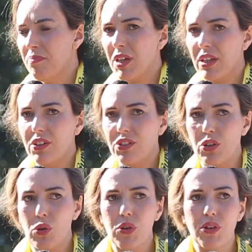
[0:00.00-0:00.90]
Because
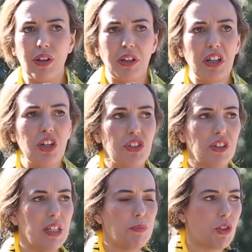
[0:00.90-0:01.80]
in order to
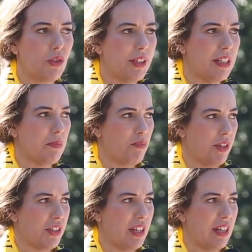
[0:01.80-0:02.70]
keep Julian in
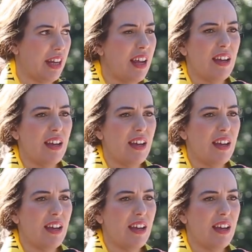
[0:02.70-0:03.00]
prison,